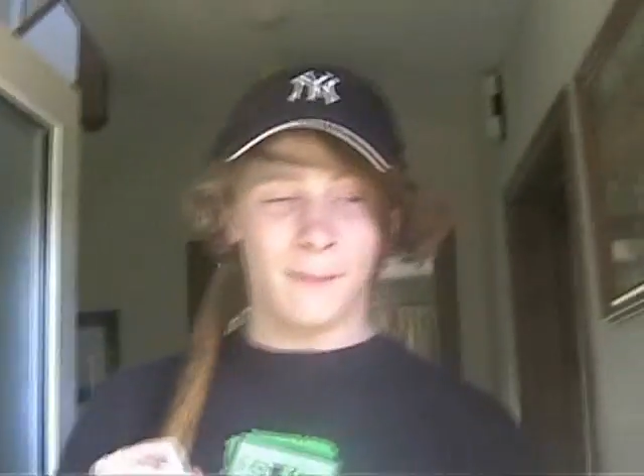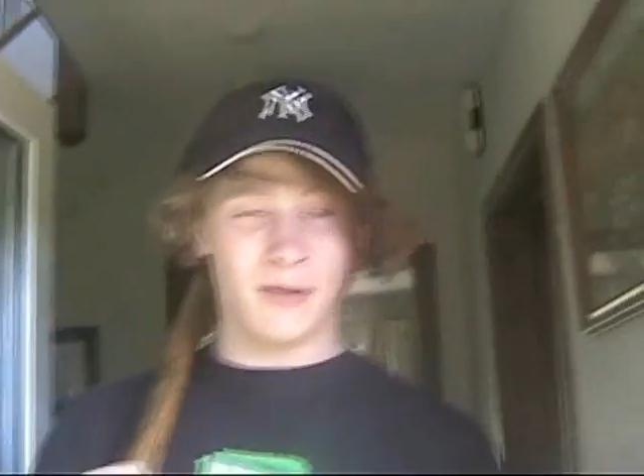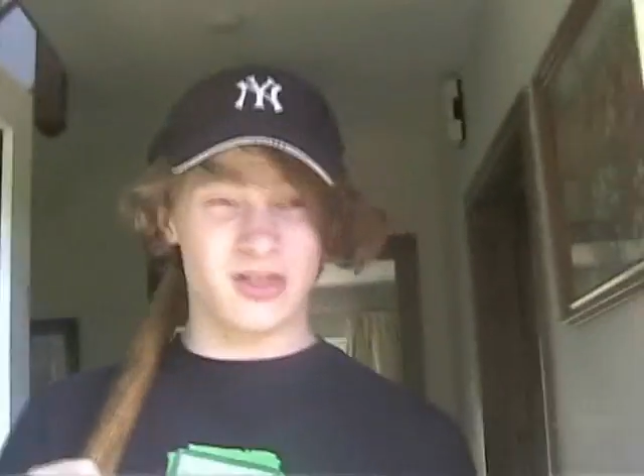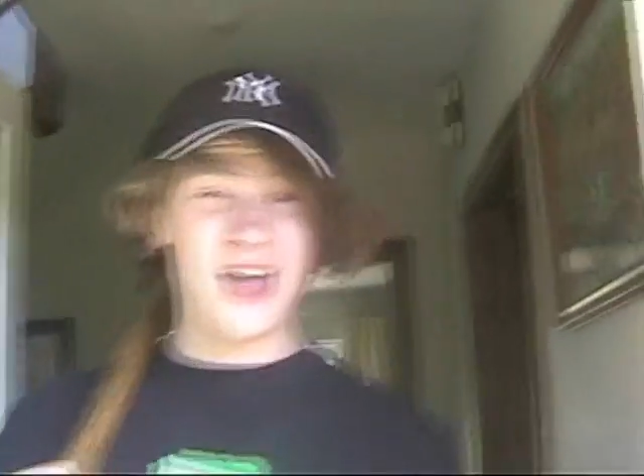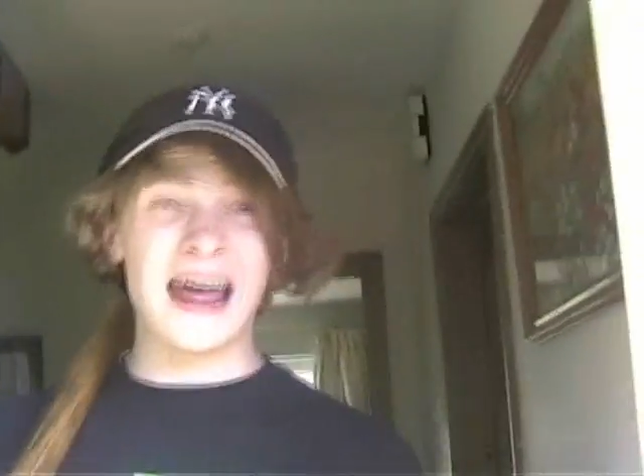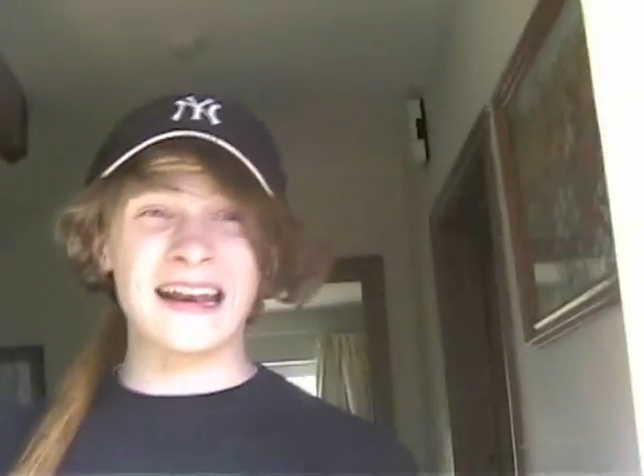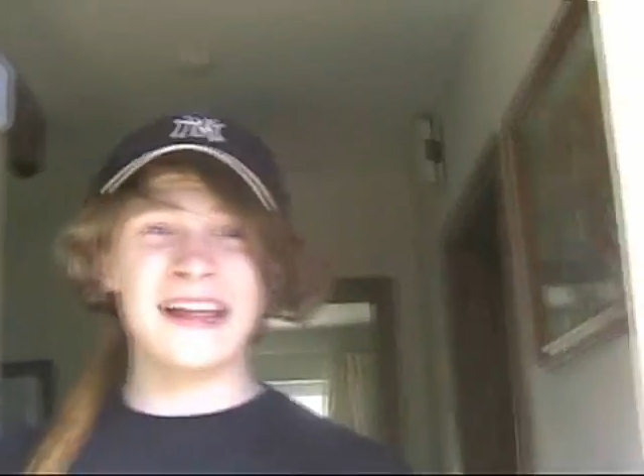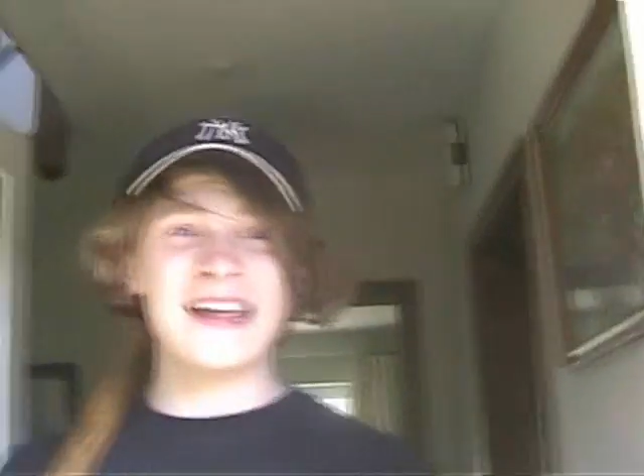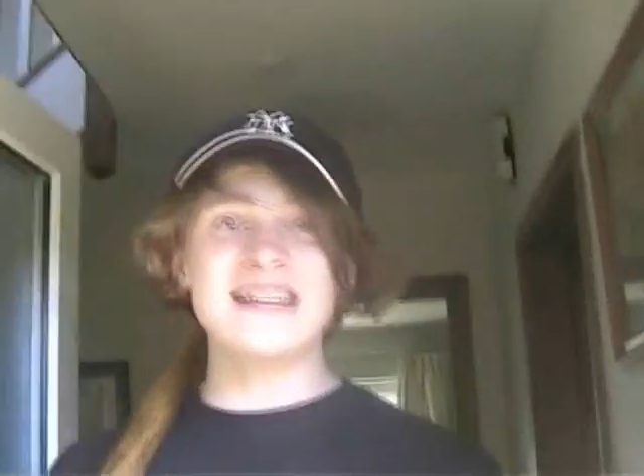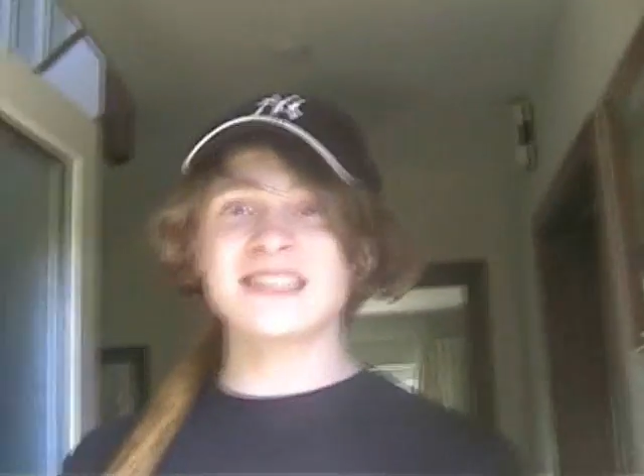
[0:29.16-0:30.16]
But then,
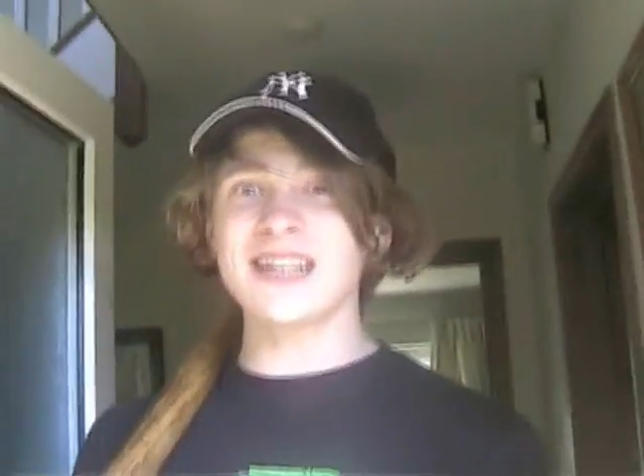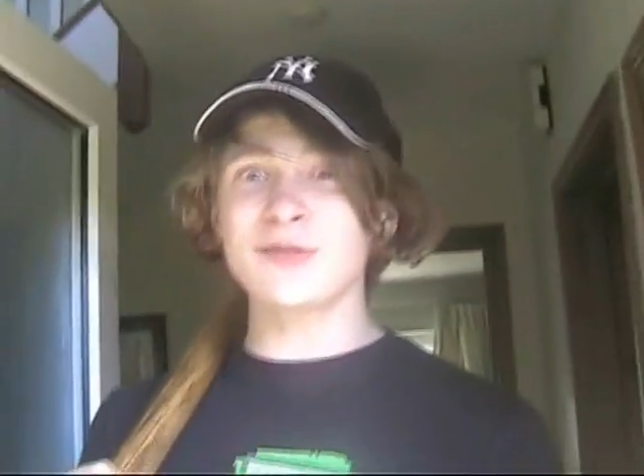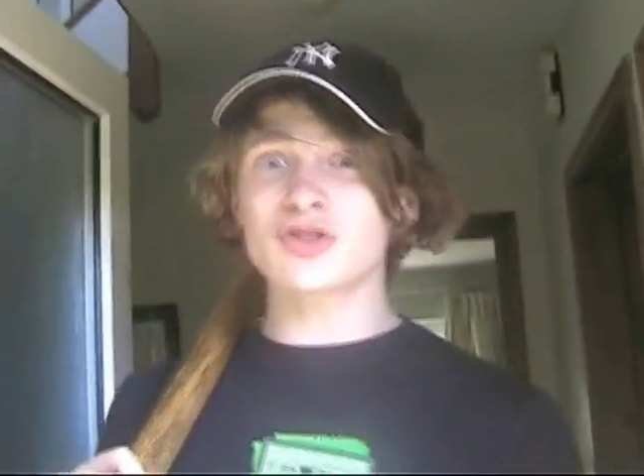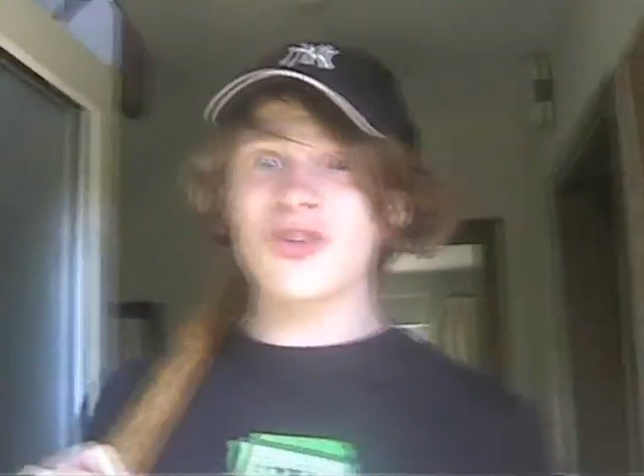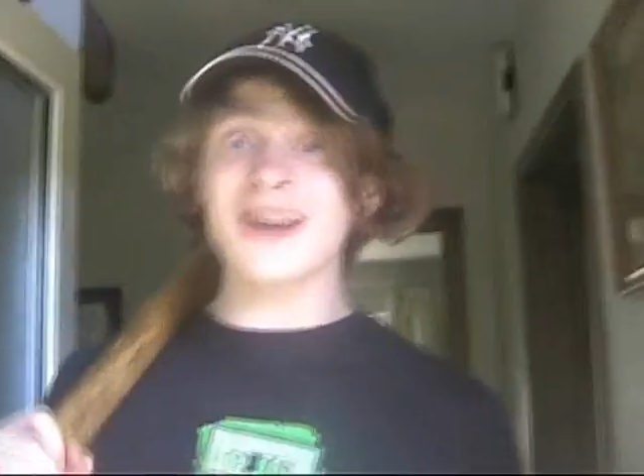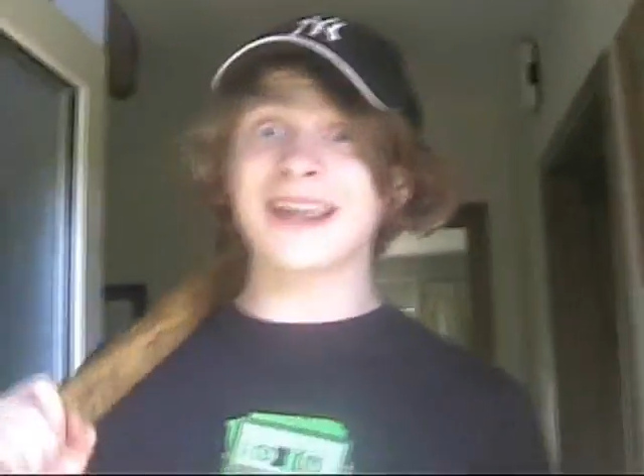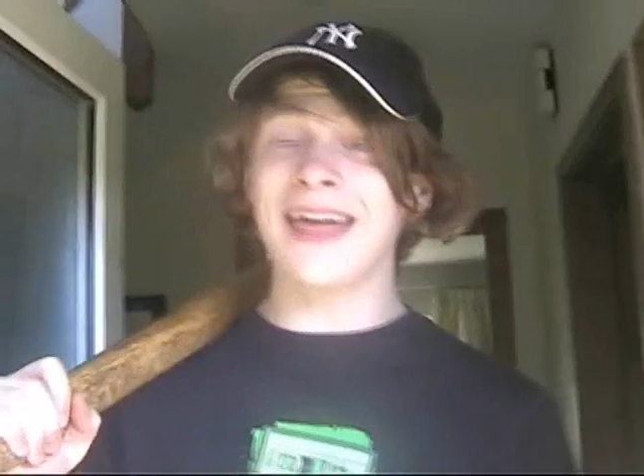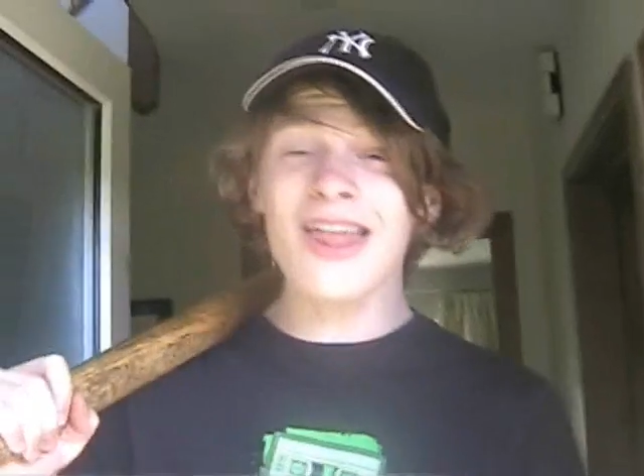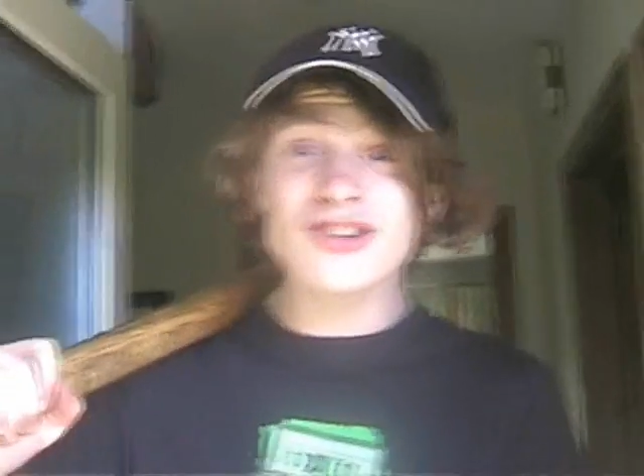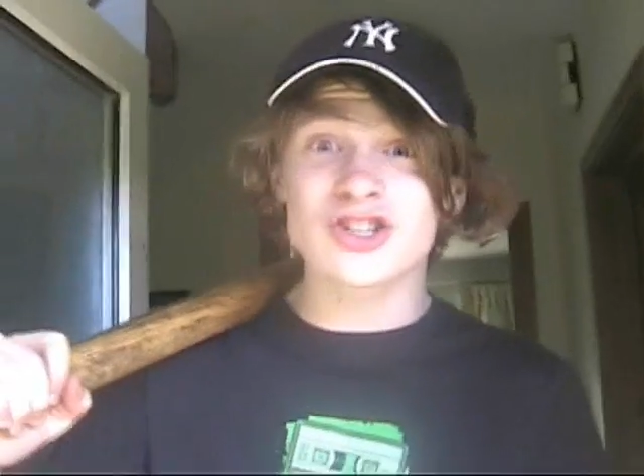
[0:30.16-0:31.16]
he said he was trying to
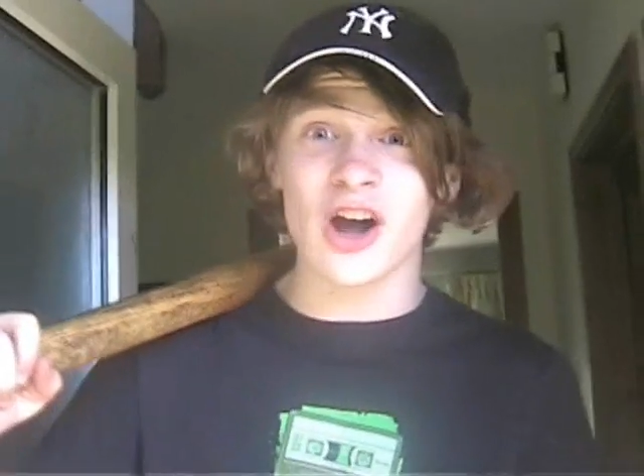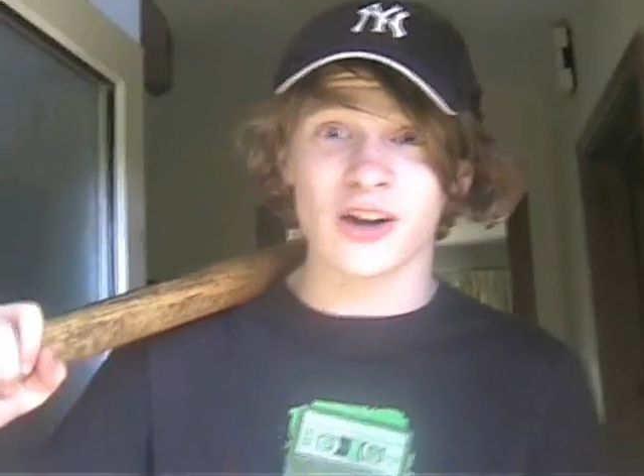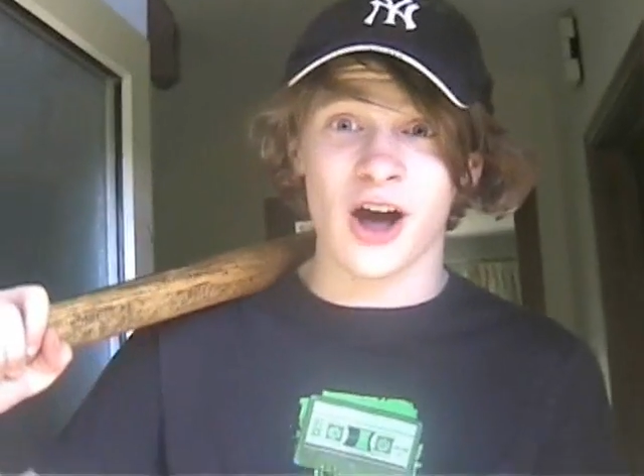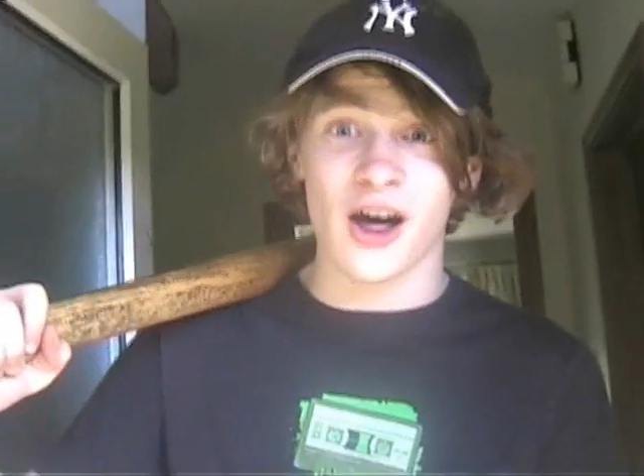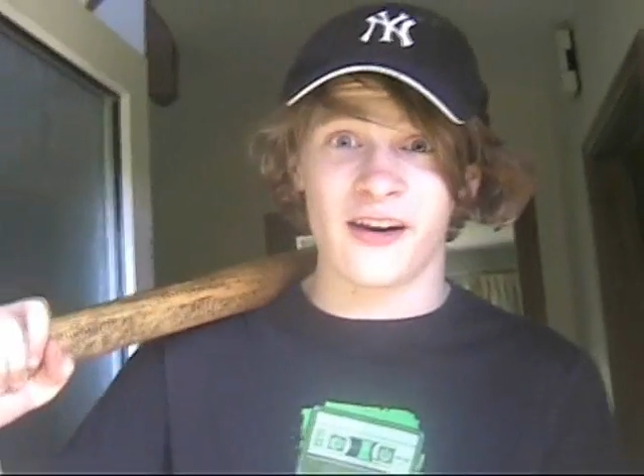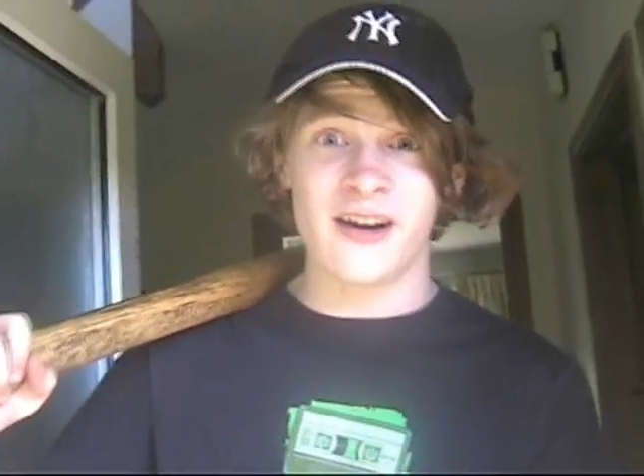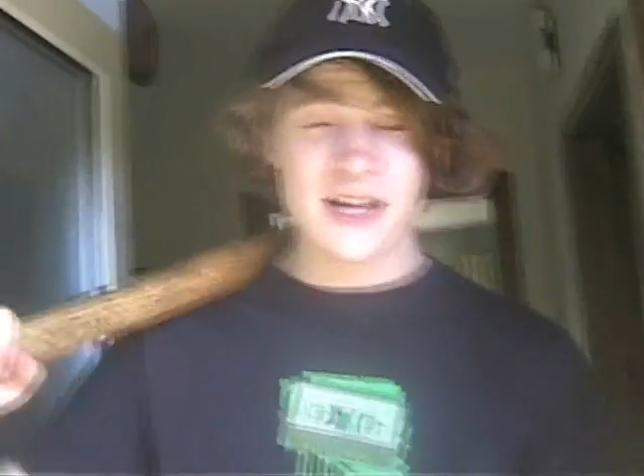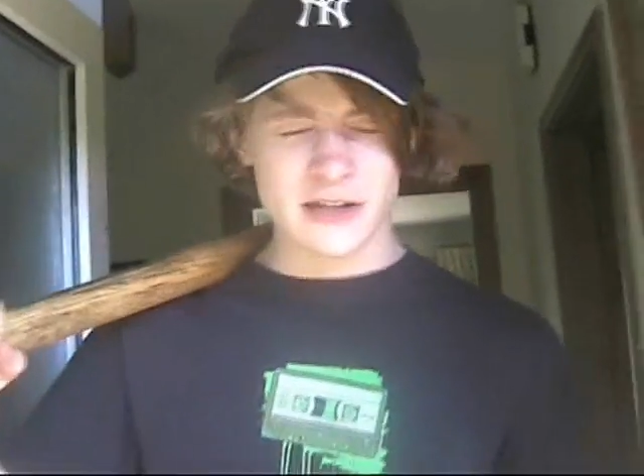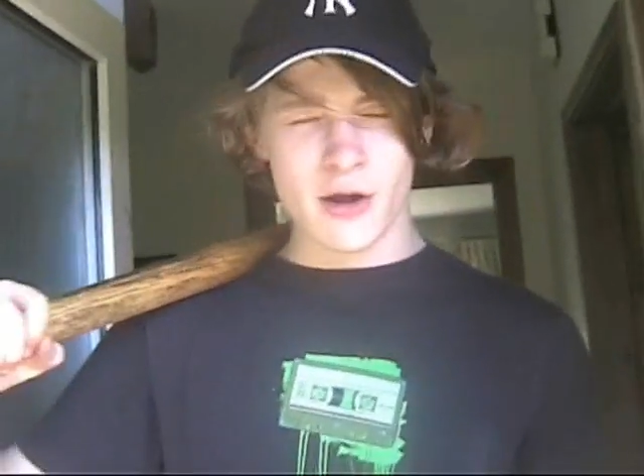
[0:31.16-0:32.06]
kill John Connor.